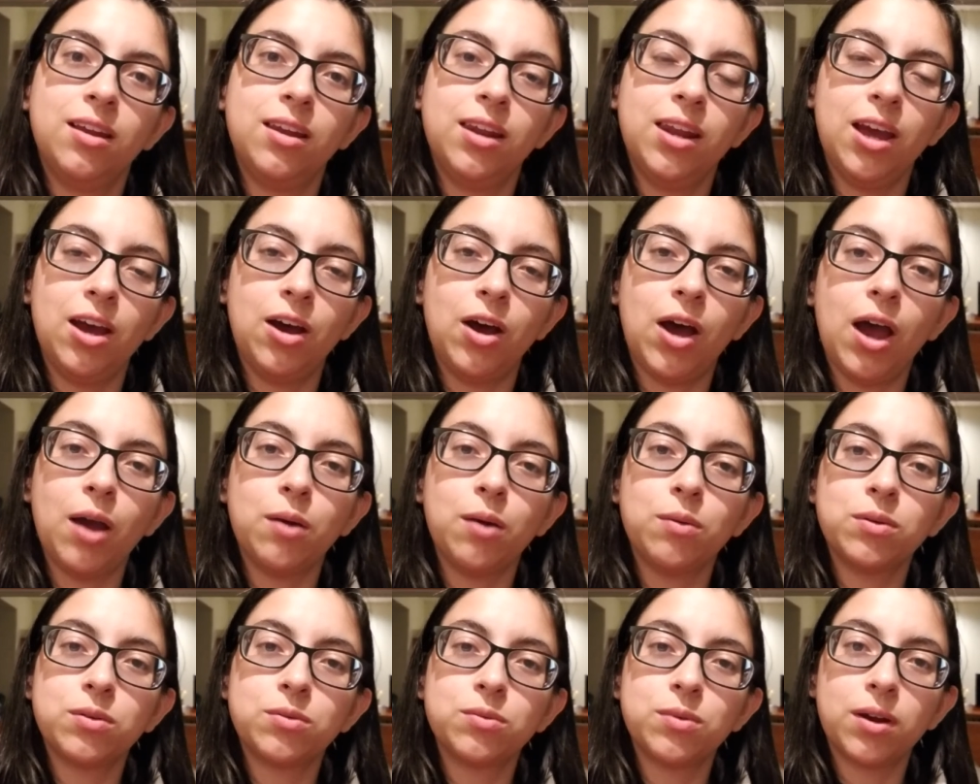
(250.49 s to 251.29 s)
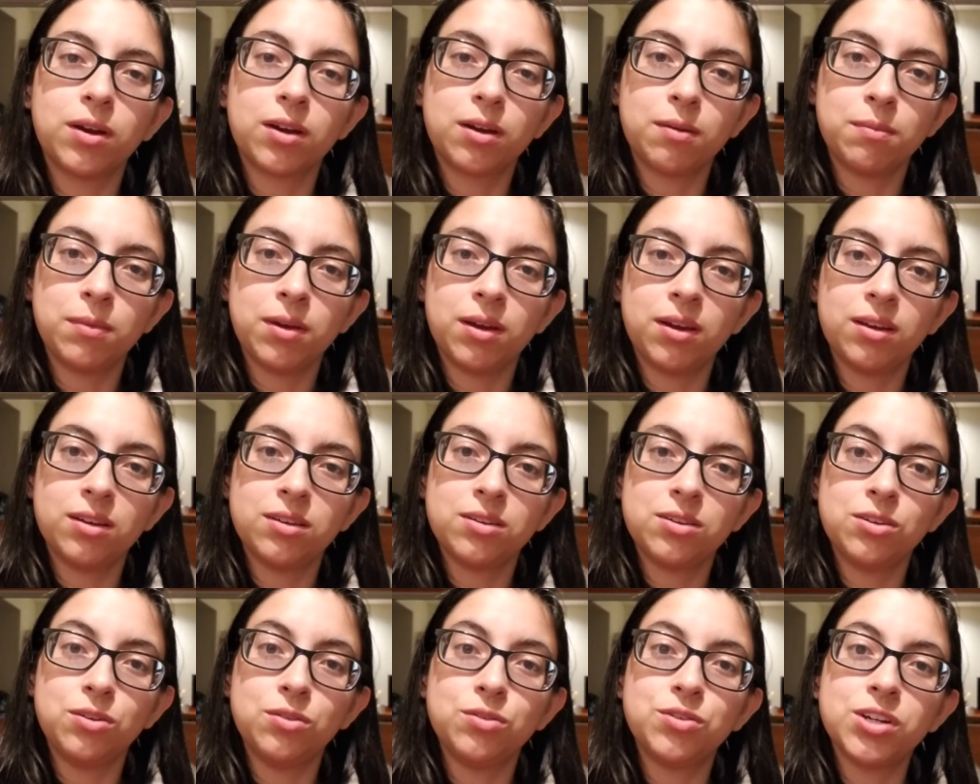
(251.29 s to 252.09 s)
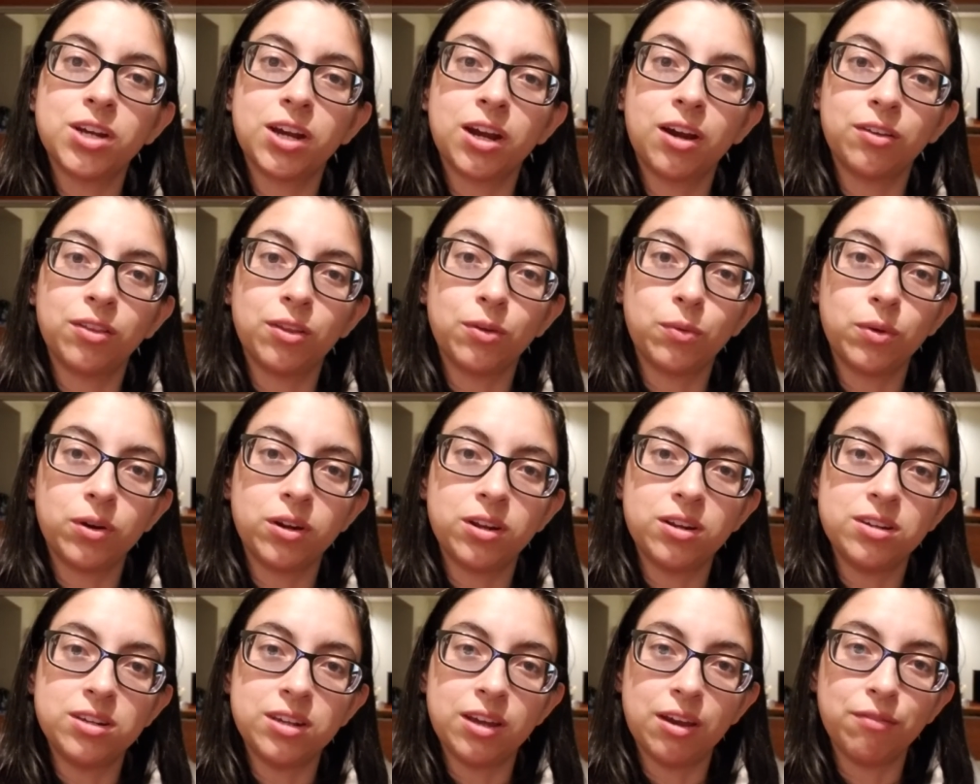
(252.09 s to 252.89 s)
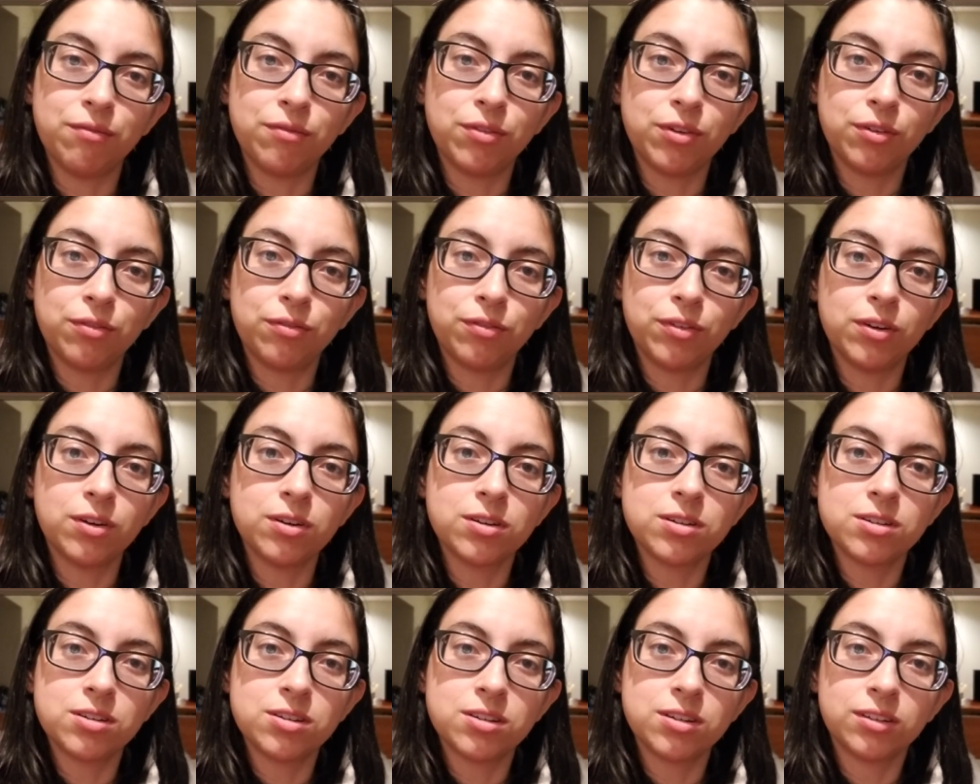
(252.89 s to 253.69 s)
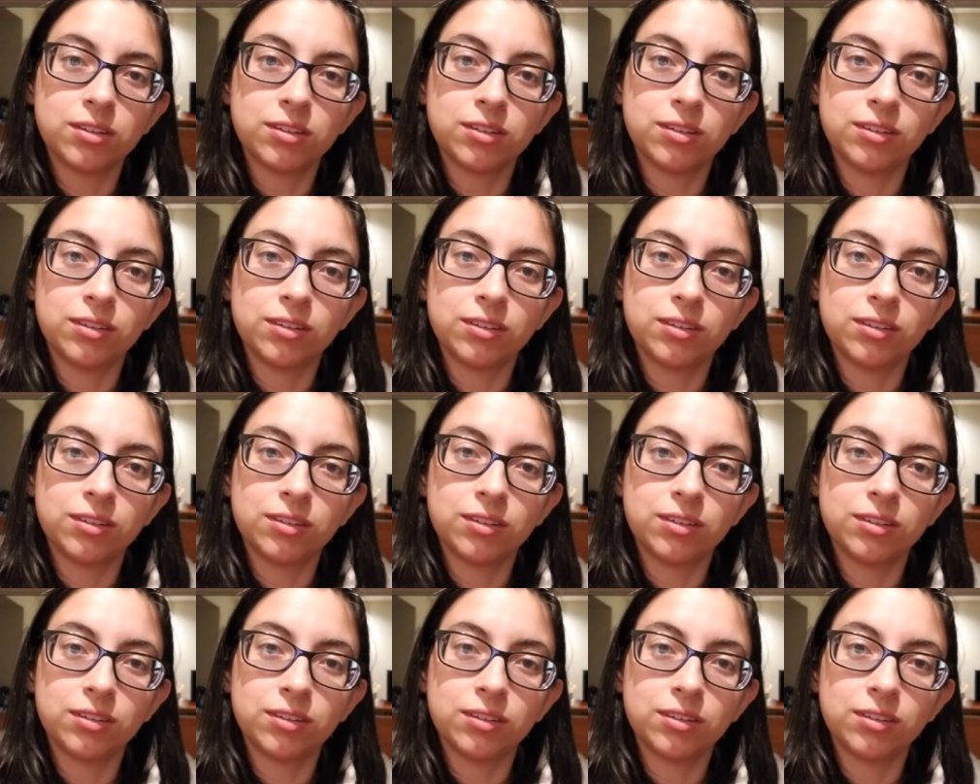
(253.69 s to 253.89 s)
Now, I would recommend you check out the one in Denver first.